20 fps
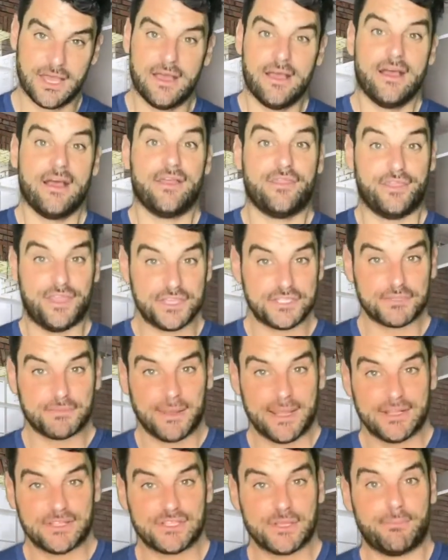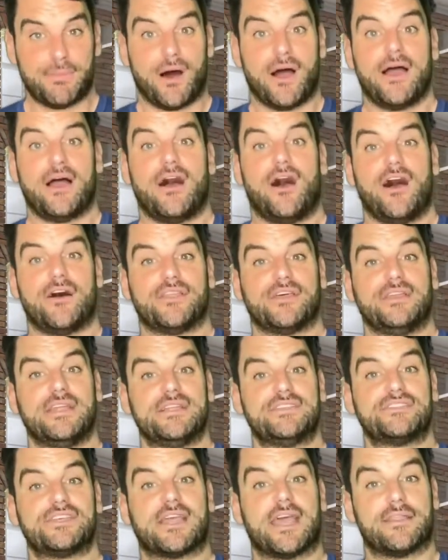This means the buyer either needs to
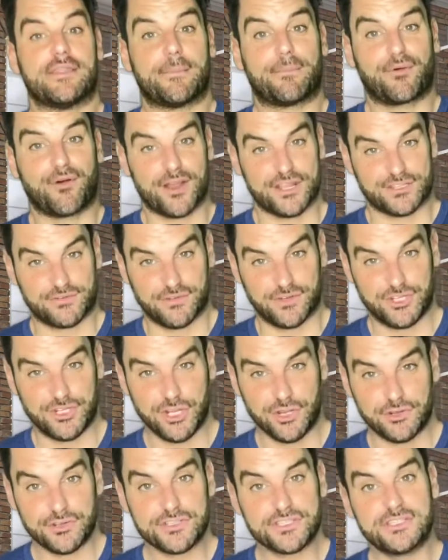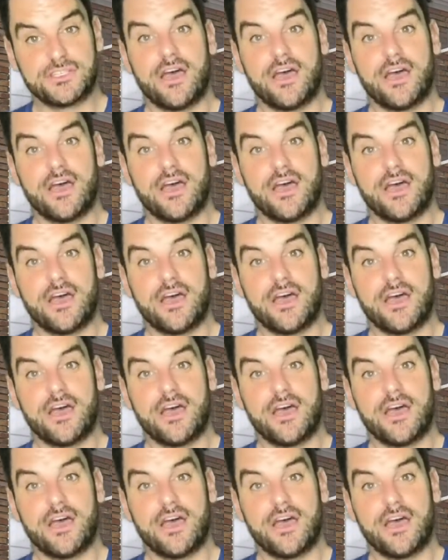get the price reduced,